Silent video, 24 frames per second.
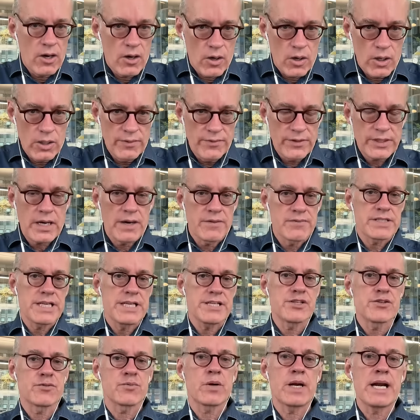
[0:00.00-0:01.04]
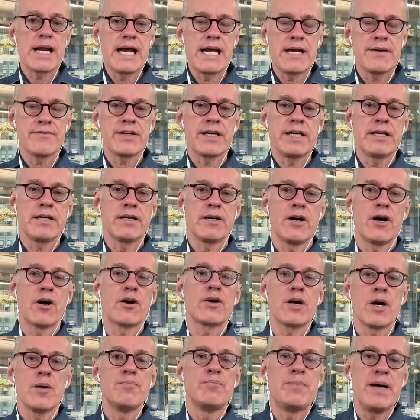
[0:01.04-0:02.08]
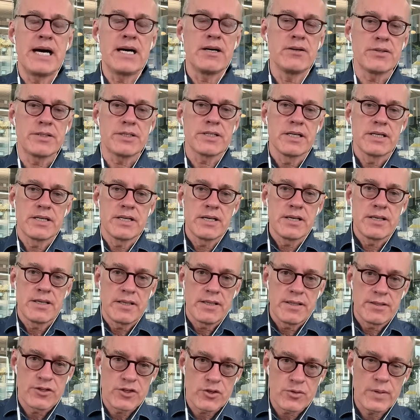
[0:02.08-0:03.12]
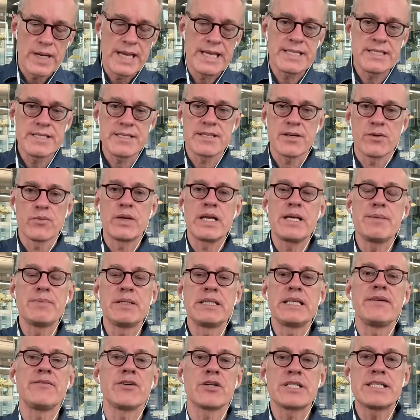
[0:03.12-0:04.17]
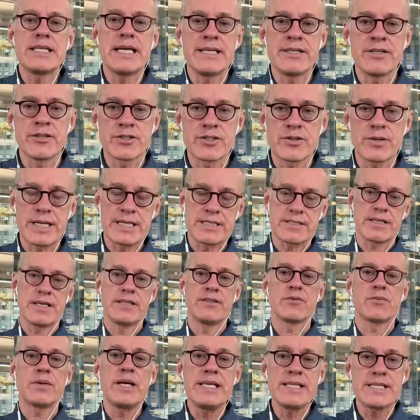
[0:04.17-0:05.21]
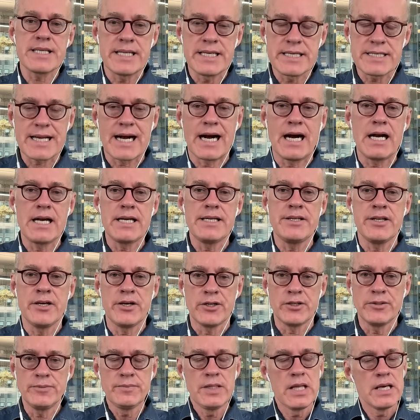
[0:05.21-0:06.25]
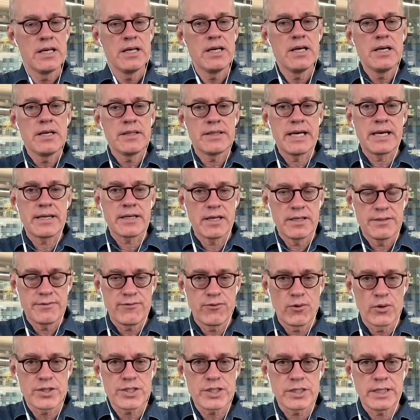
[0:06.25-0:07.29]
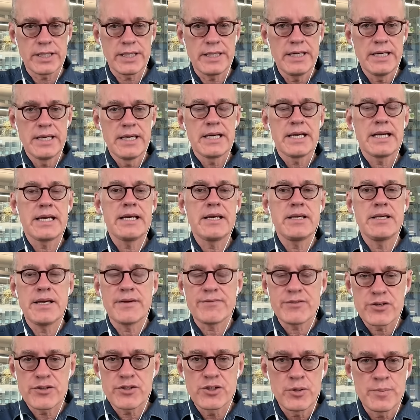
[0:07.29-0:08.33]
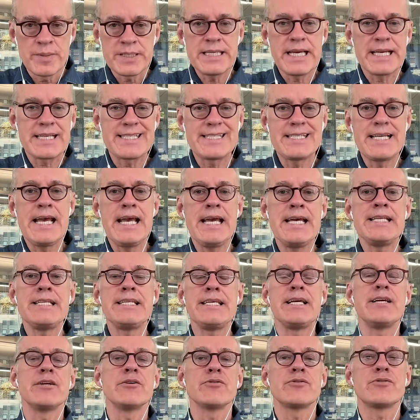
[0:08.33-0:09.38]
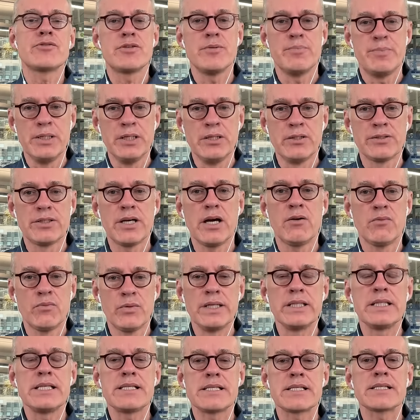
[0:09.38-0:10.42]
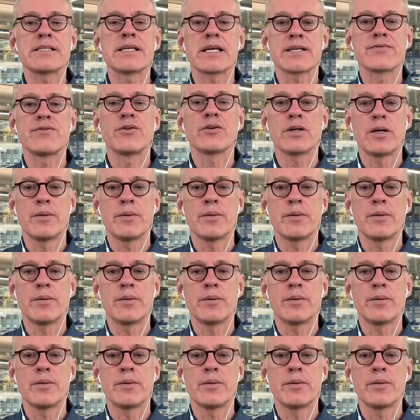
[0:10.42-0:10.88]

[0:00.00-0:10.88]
all of the conversations we're having are about trends that we believe are 10 year trends. And the reason is I know that unfortunately, you have to assume it takes 10 years to build a really successful